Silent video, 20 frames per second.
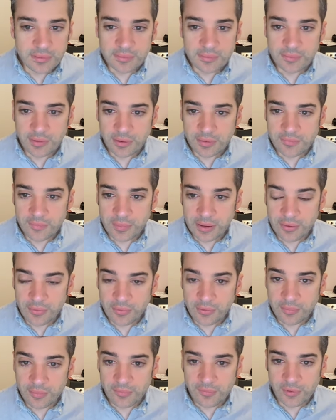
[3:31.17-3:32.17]
Sorry for my
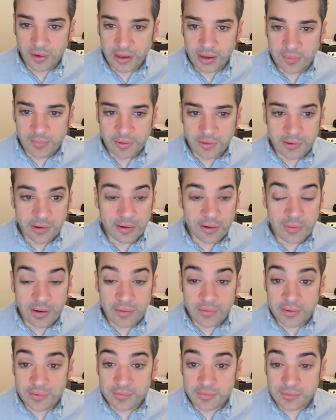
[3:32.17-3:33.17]
horrible vocabulary
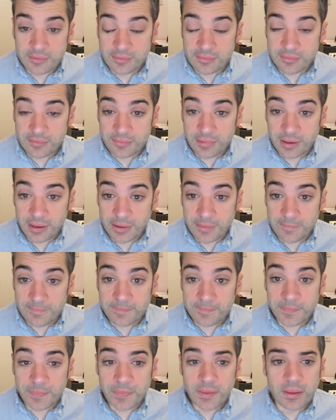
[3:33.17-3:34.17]
around this.
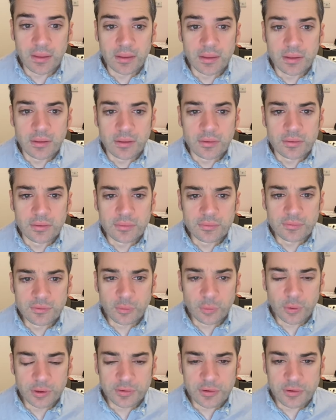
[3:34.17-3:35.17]
Um,
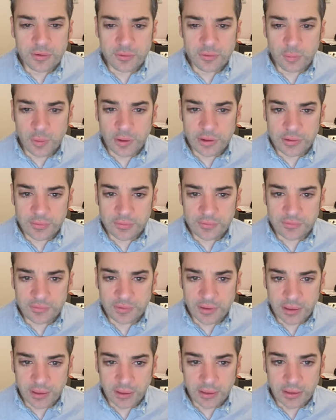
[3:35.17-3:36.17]
so, what to do when you
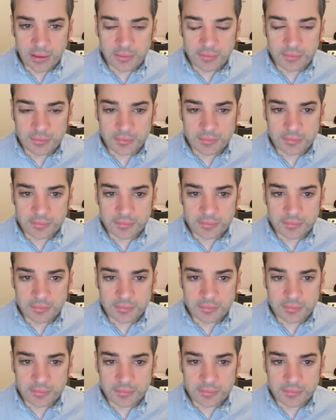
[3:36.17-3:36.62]
see